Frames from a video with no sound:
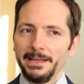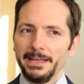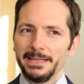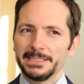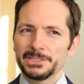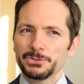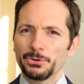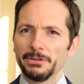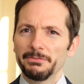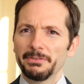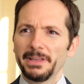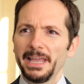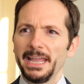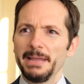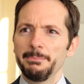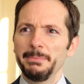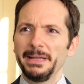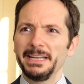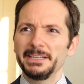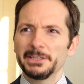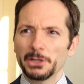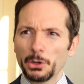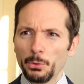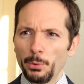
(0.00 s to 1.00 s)
It sort of came
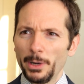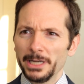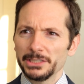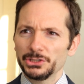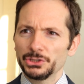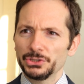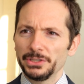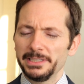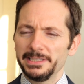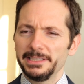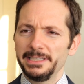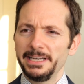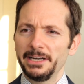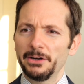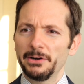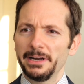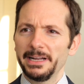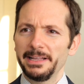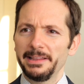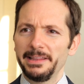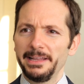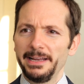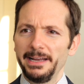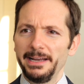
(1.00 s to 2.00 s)
into question
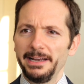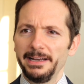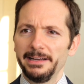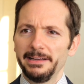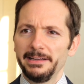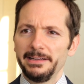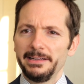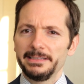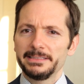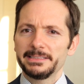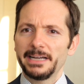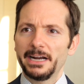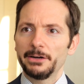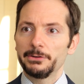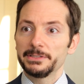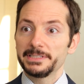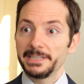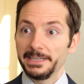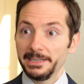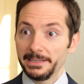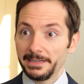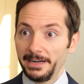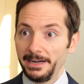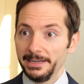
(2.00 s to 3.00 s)
during the
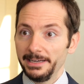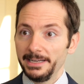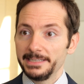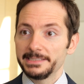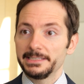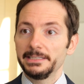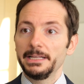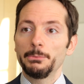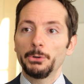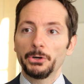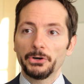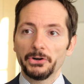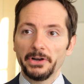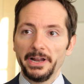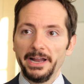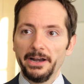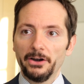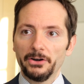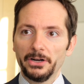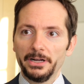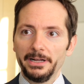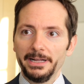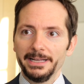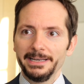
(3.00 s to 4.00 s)
tyrosine kinase inhibitor
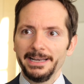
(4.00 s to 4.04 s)
era,